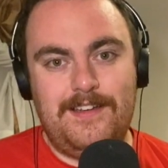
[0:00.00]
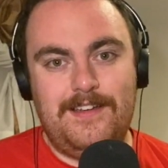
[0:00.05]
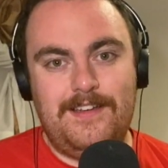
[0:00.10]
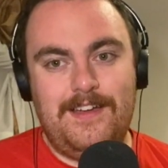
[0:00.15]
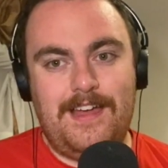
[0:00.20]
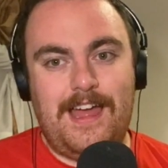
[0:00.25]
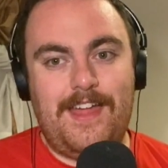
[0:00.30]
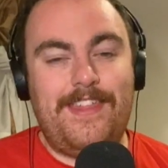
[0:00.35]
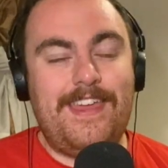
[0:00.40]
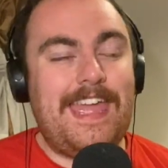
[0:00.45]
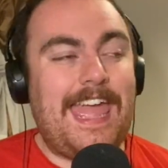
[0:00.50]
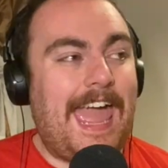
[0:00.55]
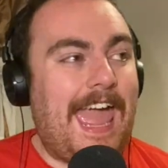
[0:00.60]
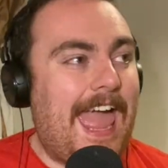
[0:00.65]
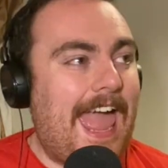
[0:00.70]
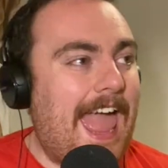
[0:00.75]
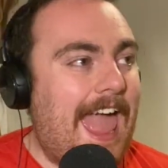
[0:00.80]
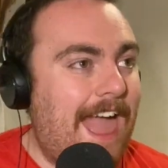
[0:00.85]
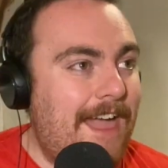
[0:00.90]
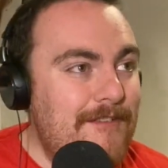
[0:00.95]
I think
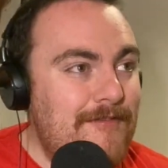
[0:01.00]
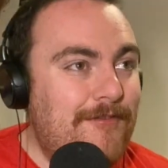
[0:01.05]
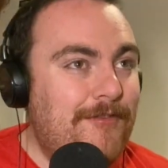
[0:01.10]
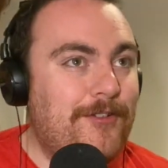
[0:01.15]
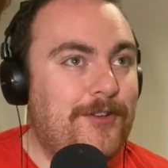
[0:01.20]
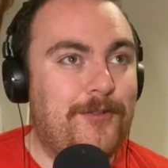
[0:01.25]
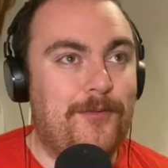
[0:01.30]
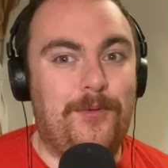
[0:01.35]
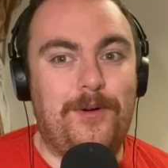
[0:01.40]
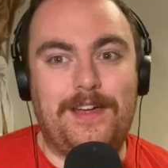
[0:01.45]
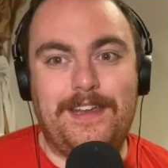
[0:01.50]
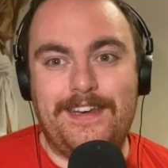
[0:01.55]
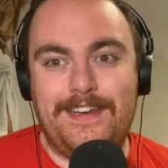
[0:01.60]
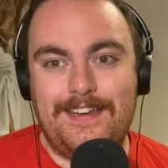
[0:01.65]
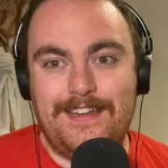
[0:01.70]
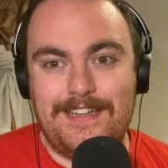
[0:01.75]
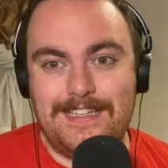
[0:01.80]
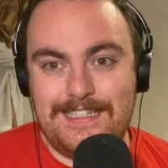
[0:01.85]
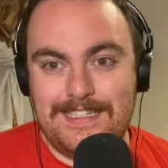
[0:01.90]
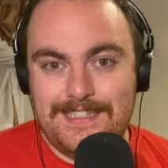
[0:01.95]
everyone
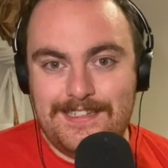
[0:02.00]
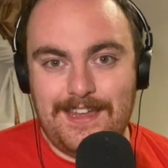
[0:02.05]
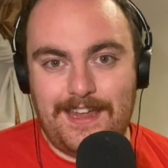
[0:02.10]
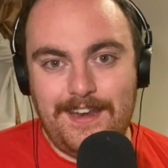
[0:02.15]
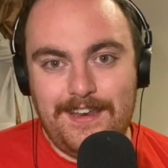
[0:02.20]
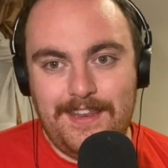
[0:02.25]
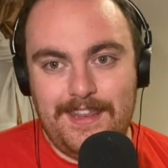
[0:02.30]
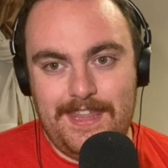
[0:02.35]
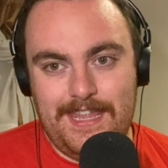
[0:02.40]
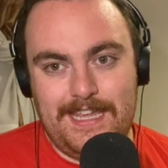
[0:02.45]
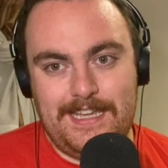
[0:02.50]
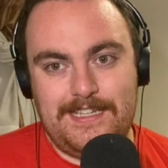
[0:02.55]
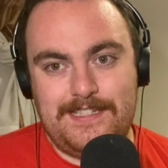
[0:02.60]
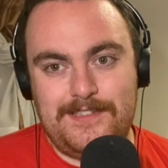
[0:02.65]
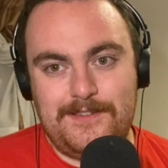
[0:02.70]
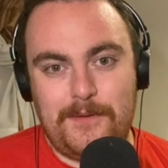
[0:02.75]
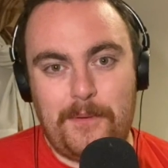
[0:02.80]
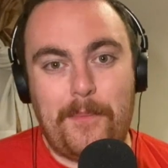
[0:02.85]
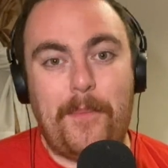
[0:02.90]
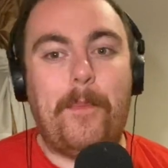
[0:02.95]
has done
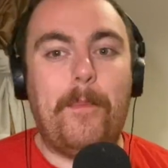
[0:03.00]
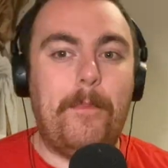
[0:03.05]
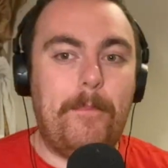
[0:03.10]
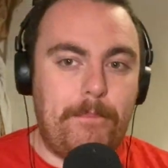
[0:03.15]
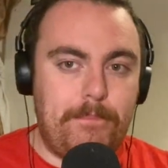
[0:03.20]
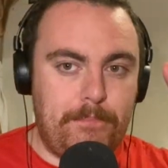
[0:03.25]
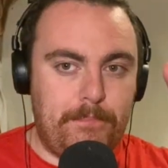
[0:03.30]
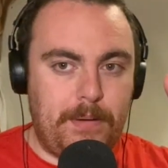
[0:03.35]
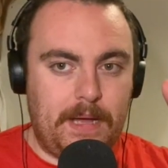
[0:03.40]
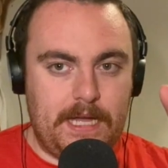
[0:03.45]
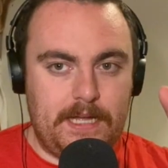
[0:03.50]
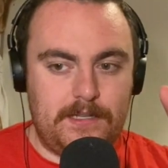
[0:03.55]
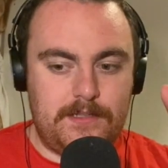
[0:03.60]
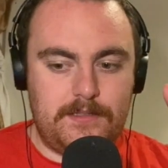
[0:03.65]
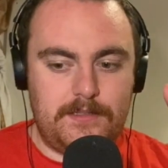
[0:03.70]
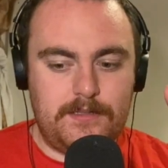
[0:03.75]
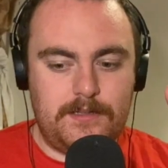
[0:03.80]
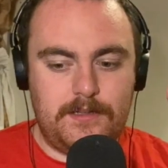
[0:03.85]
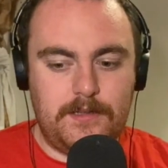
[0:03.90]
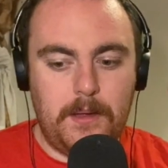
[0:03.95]
this.
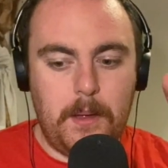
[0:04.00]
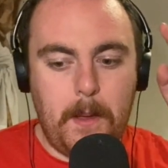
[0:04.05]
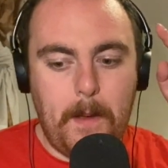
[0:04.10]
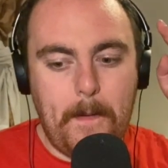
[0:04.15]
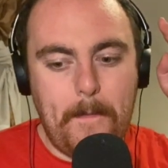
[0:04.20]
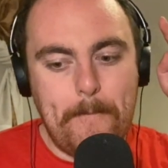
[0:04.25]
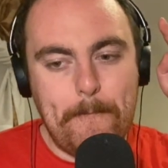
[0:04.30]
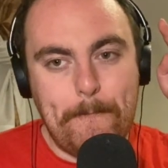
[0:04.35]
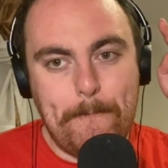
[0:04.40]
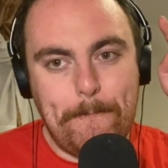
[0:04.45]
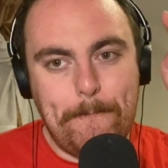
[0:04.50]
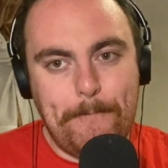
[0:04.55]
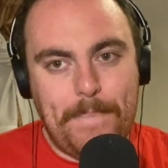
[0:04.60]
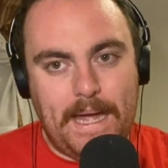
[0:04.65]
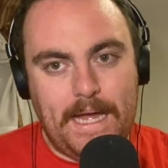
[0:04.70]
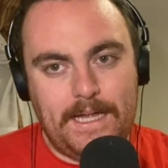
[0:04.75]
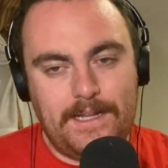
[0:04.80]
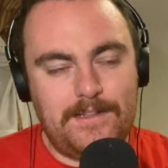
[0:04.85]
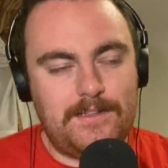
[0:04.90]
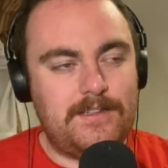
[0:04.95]

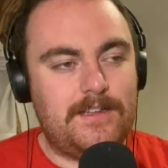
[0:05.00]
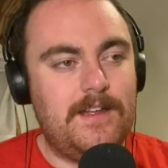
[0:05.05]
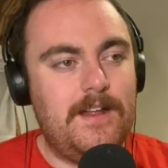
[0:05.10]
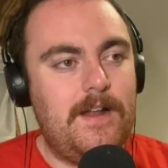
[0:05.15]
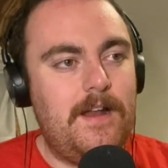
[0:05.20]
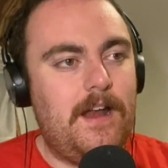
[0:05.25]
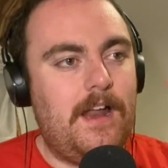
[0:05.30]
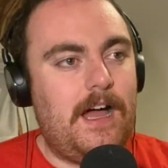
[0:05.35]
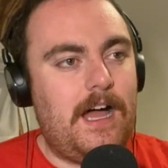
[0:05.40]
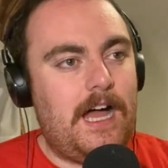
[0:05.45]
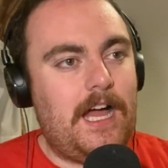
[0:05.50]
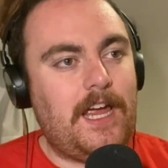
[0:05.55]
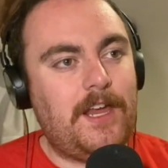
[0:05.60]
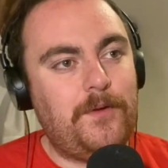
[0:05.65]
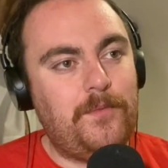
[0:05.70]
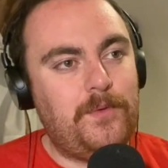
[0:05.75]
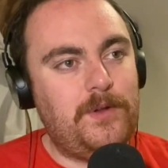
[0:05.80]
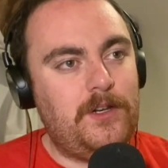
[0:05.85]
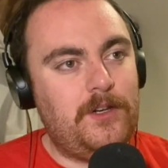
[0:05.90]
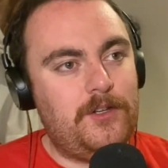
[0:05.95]
But I
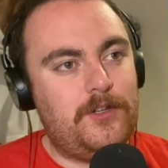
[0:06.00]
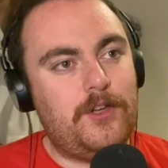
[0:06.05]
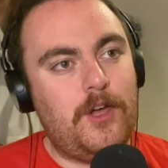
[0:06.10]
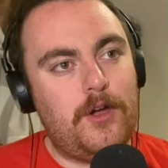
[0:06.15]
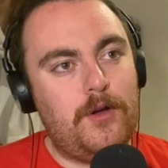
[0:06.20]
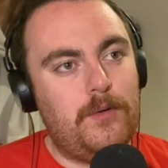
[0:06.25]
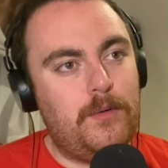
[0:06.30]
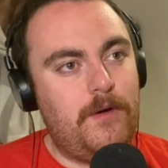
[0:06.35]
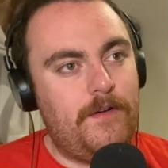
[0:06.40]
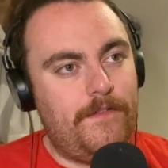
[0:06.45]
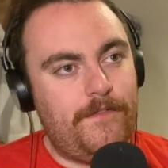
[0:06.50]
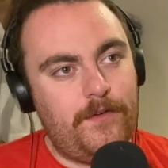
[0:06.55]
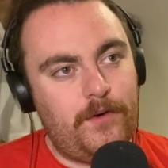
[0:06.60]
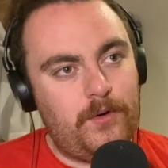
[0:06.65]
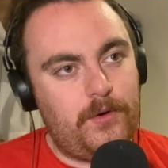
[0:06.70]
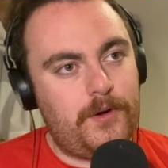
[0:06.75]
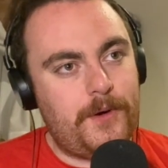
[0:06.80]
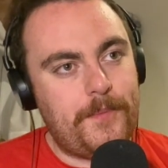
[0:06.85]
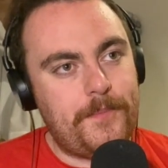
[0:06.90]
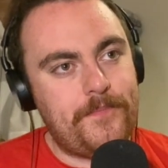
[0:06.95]
will go
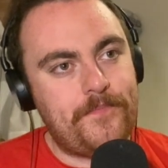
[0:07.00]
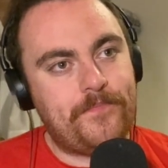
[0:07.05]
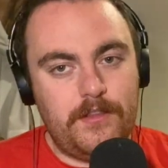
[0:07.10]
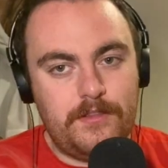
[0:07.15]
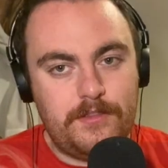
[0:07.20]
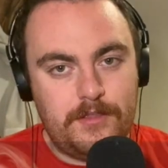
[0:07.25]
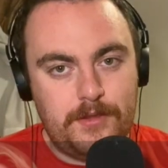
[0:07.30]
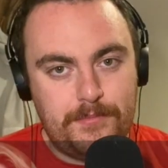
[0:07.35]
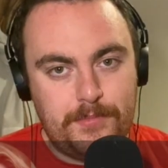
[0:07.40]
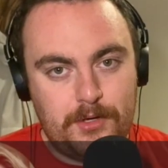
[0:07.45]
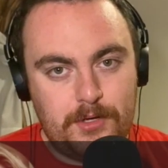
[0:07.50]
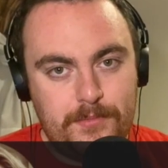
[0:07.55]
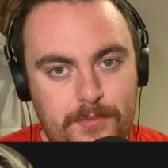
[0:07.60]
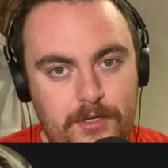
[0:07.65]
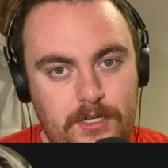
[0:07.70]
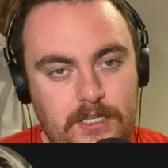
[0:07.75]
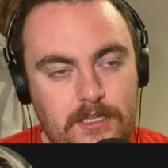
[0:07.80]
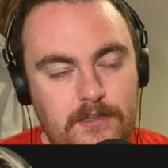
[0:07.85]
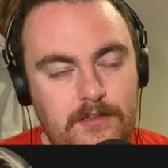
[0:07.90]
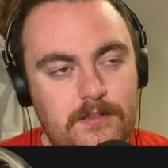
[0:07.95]
for the Book
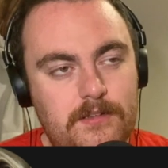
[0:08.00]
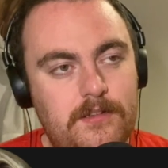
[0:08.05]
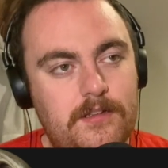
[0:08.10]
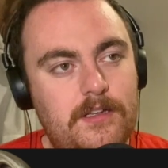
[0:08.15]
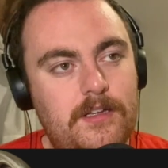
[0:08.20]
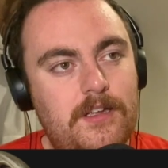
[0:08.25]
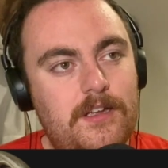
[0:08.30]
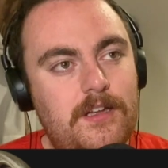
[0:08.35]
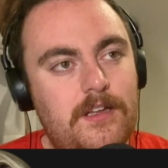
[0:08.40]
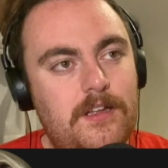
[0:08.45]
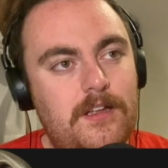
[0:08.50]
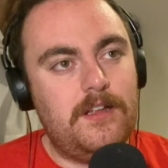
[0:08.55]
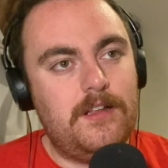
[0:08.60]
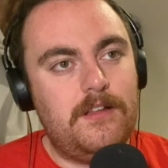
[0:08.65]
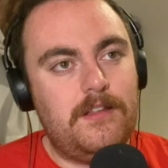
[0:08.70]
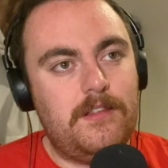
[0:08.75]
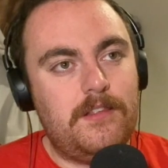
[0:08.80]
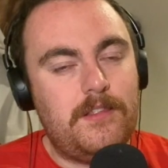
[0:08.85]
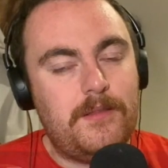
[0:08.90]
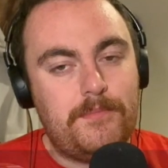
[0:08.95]
Bully,
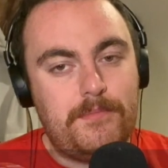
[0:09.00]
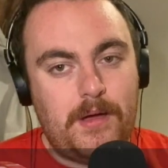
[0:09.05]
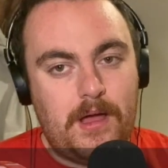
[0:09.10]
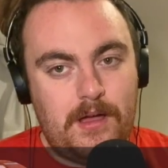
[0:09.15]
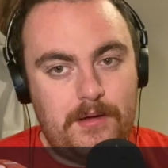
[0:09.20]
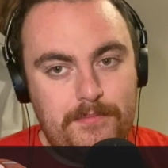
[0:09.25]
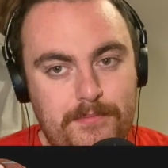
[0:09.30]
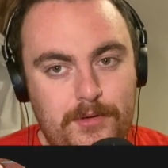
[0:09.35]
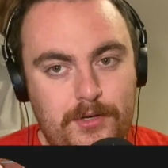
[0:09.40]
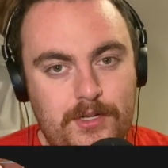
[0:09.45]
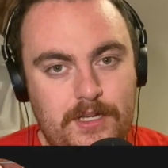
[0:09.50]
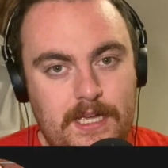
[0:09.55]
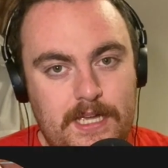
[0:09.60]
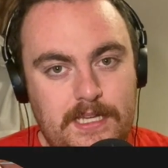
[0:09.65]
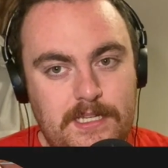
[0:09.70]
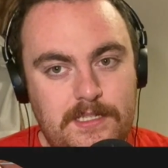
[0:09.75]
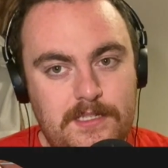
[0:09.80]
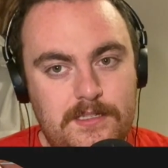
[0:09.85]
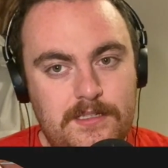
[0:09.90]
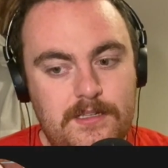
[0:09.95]
the Barn
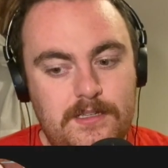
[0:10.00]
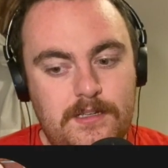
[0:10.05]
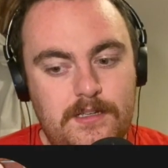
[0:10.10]
Bookcase.